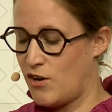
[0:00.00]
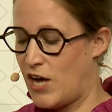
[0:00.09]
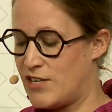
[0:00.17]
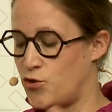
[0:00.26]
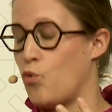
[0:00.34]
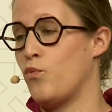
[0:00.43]

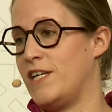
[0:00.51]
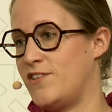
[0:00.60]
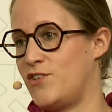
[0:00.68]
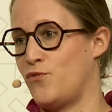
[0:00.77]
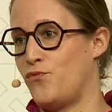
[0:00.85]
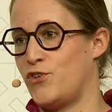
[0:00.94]
As
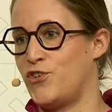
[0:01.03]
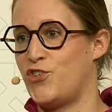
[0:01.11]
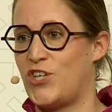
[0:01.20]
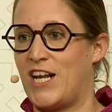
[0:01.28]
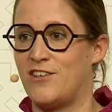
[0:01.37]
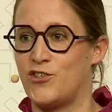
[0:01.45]
always, the first
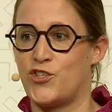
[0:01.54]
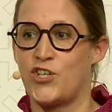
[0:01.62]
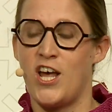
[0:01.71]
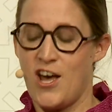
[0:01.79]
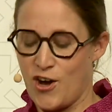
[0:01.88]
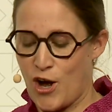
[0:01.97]
challenge
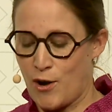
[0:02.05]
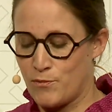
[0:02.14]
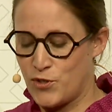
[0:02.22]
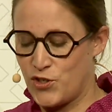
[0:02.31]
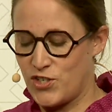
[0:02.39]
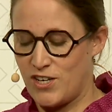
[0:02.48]

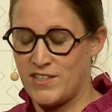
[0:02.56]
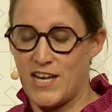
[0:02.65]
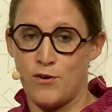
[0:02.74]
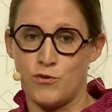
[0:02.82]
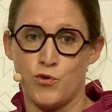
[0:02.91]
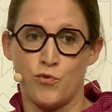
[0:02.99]
comes
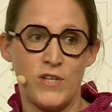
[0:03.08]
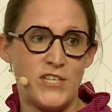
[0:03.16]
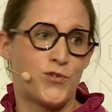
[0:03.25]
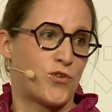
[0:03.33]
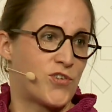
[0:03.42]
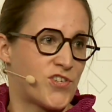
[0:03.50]
down to
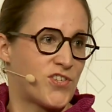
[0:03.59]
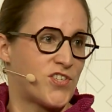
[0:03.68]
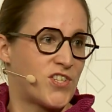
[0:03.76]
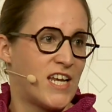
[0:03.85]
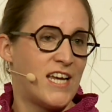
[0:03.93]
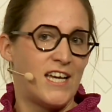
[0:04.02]
resources.